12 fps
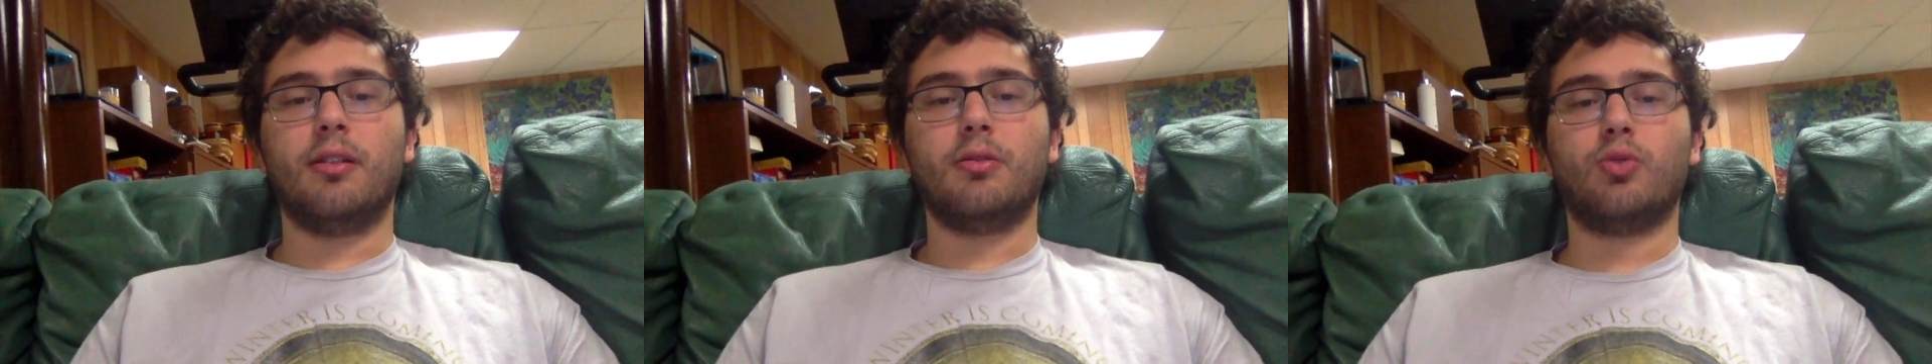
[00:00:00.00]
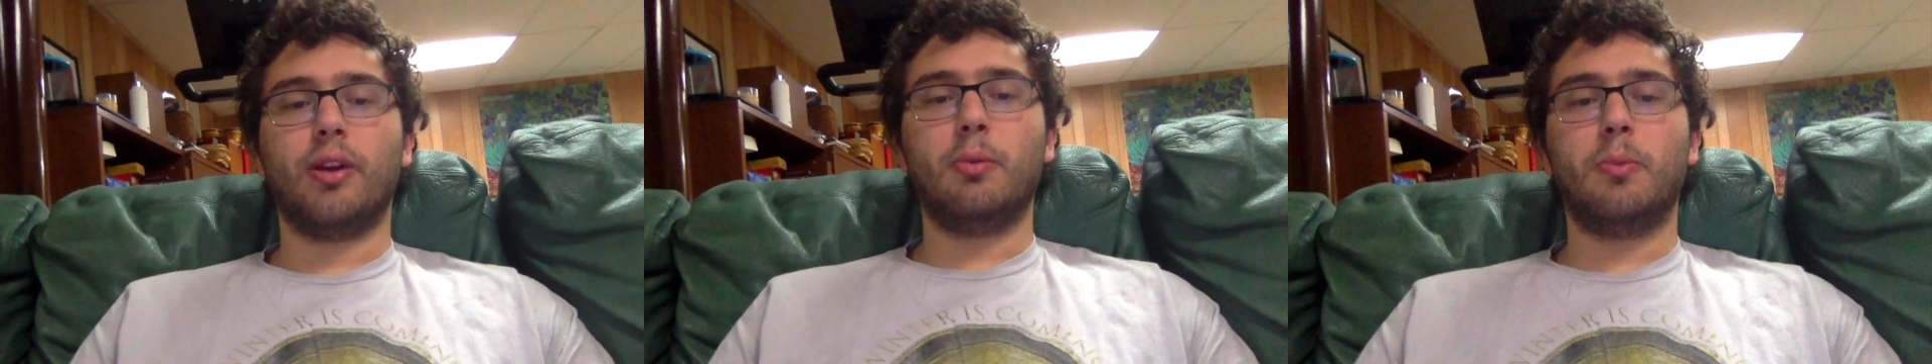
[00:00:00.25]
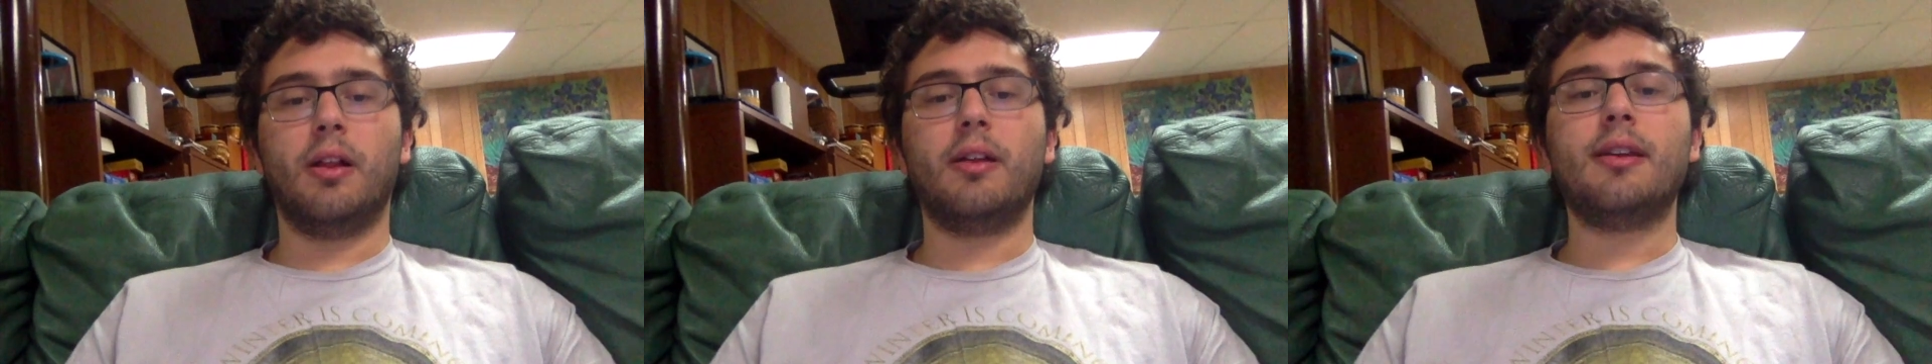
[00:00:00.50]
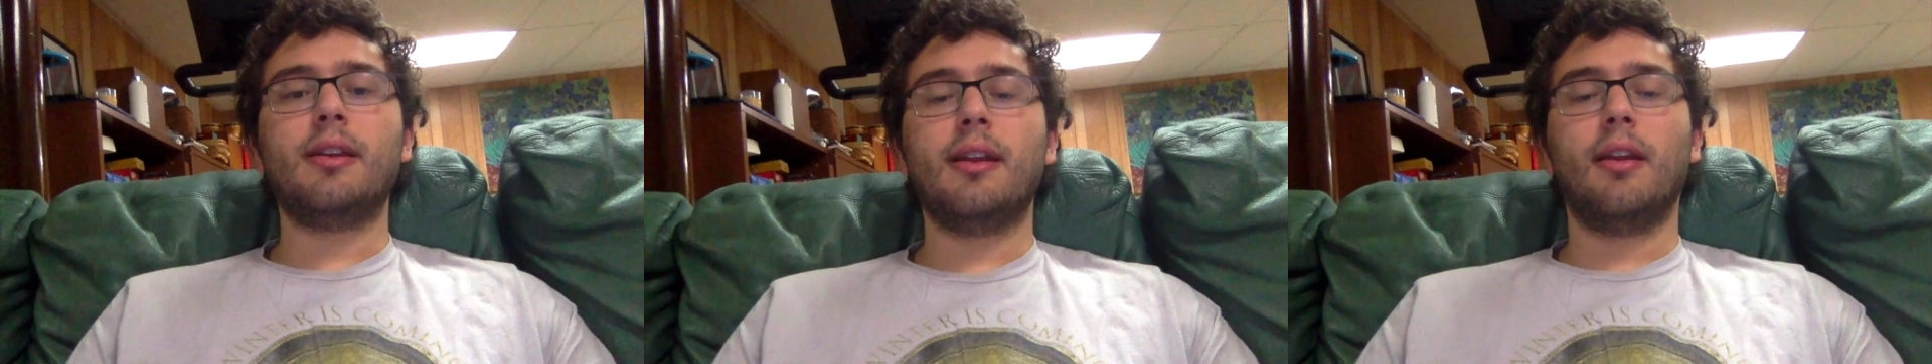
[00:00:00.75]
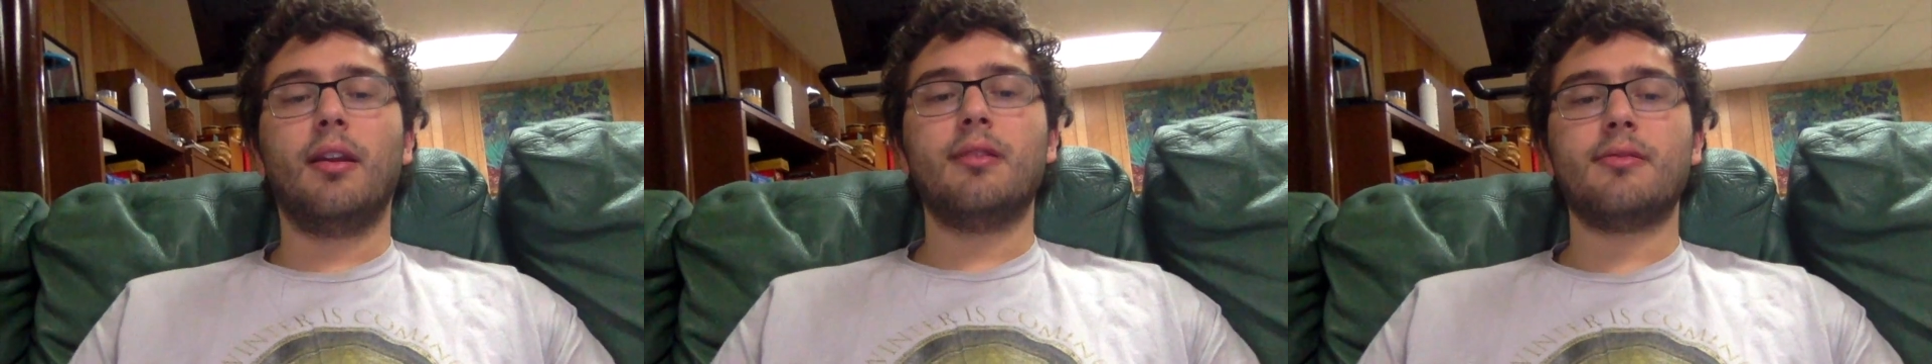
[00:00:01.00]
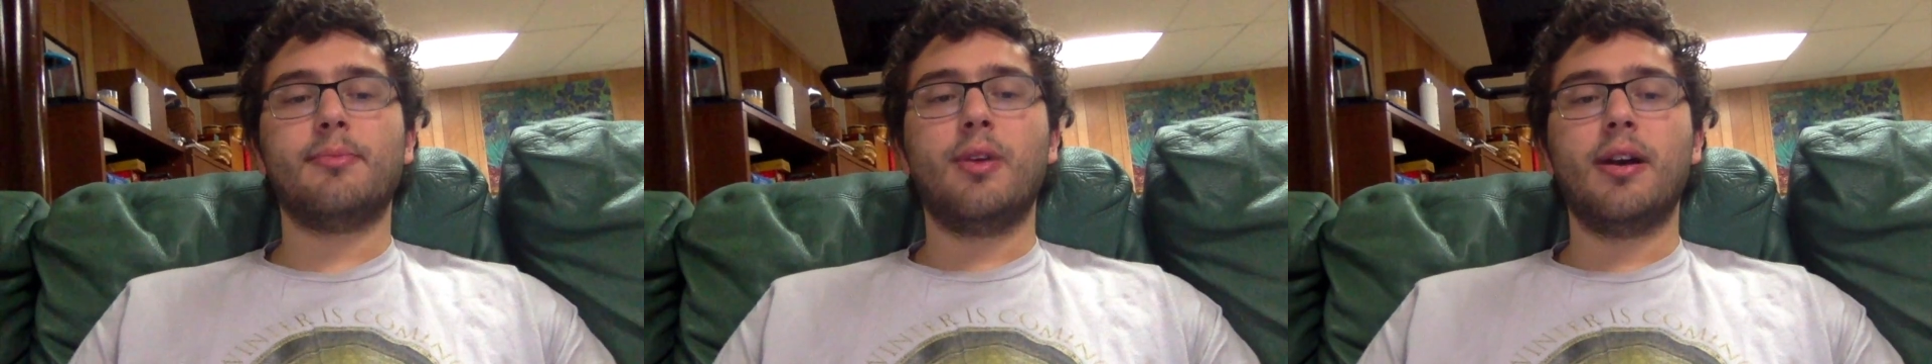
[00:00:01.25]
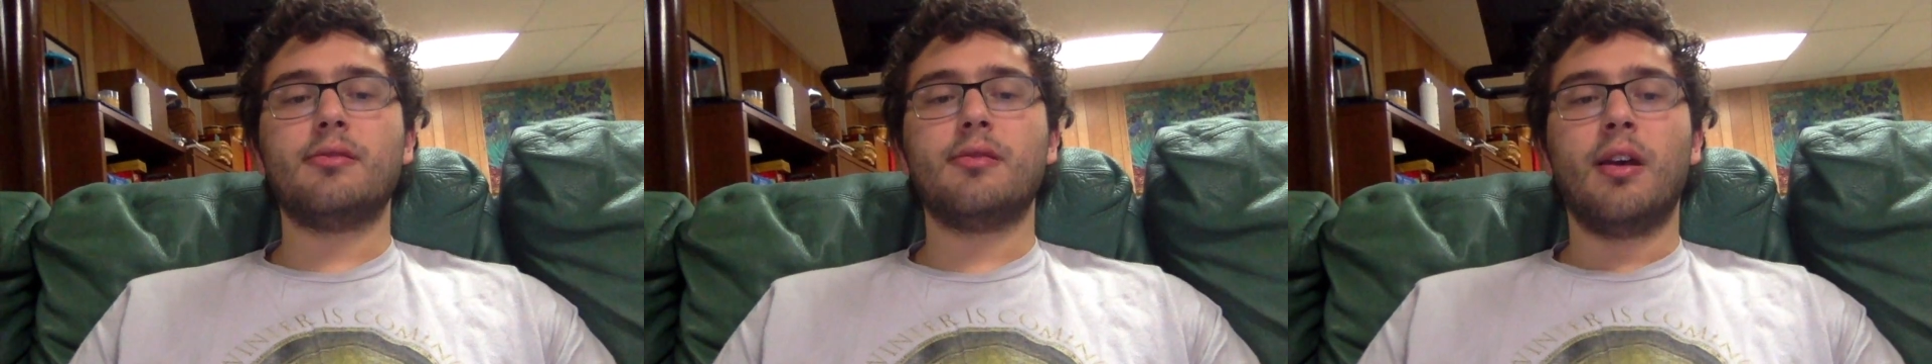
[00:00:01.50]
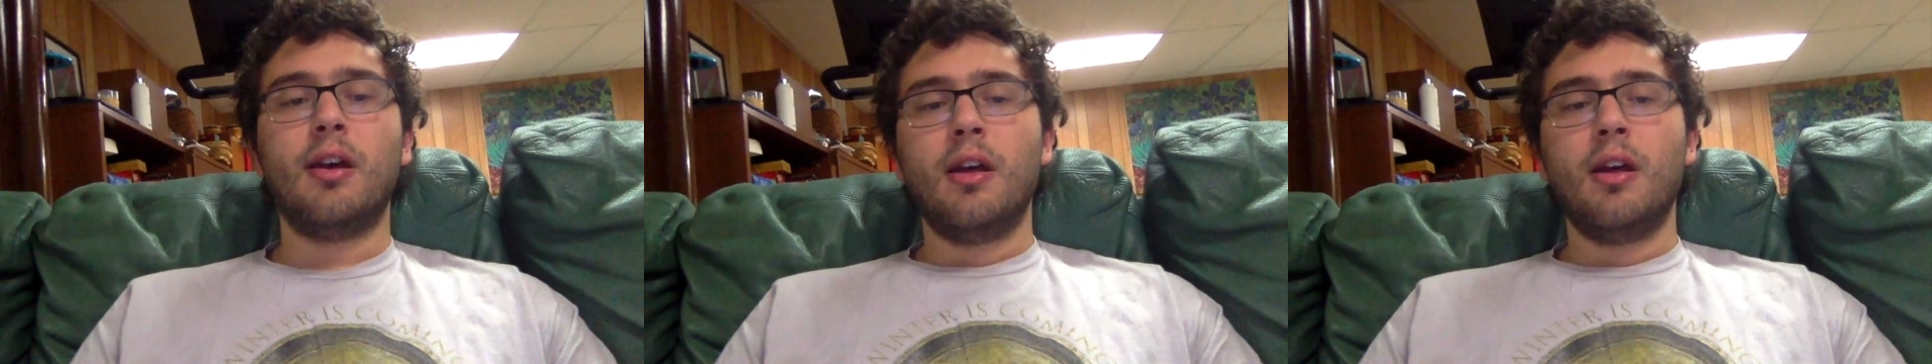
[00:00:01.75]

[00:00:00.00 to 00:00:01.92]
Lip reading: rehabilitated in some ways.